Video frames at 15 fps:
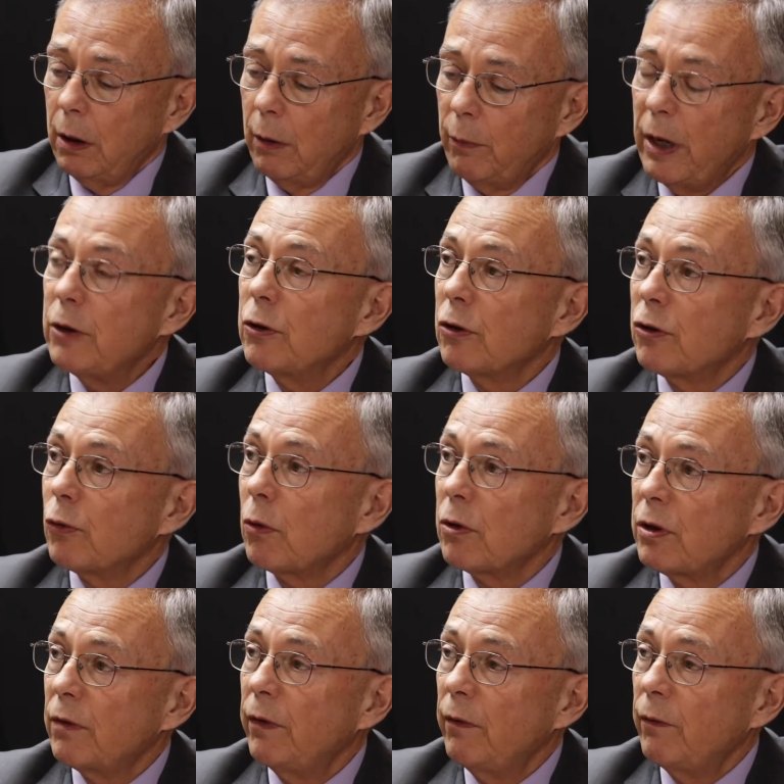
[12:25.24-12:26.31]
major
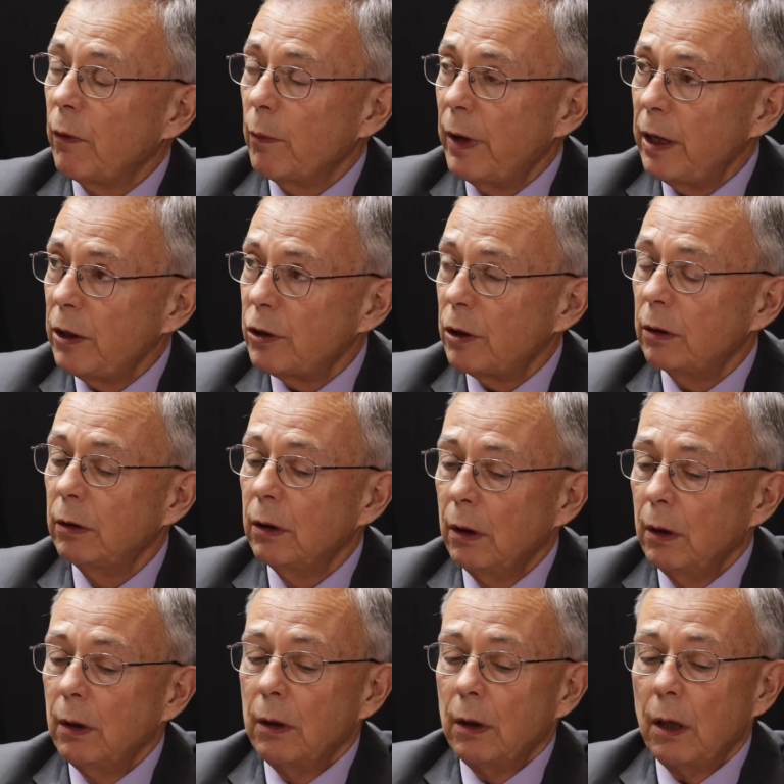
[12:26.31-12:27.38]
source of information,
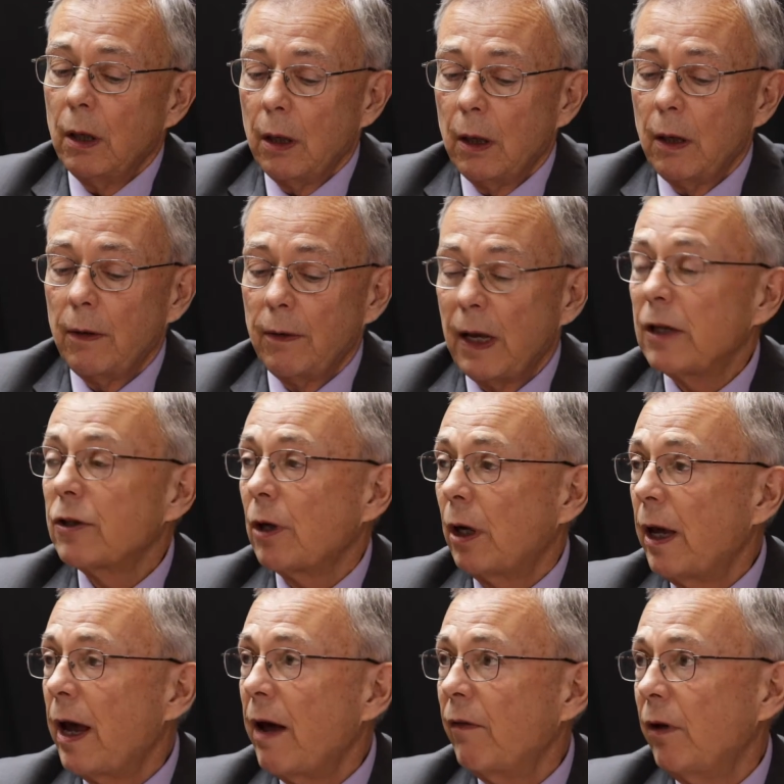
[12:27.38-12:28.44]
that's going
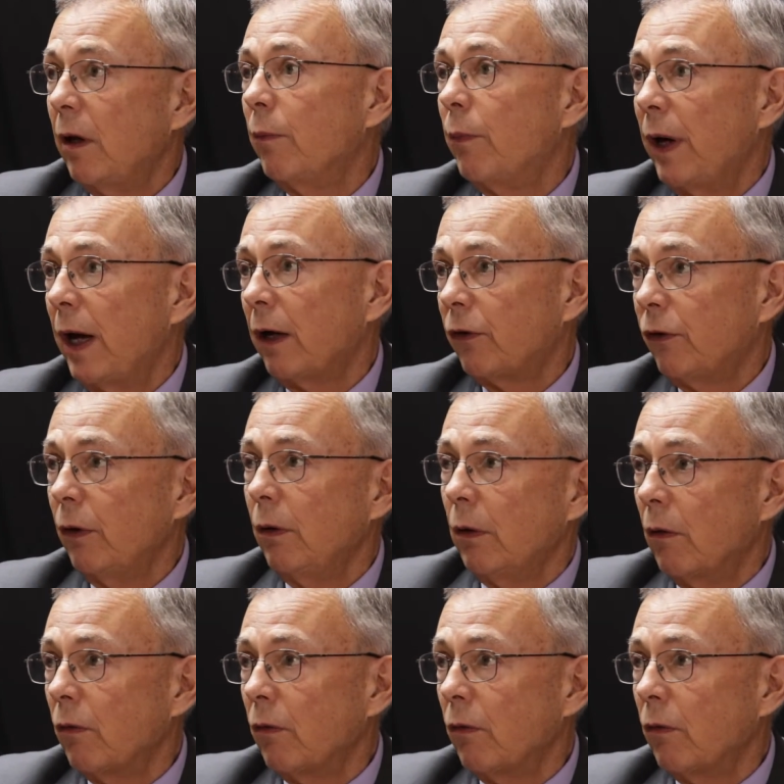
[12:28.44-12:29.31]
to have an impact too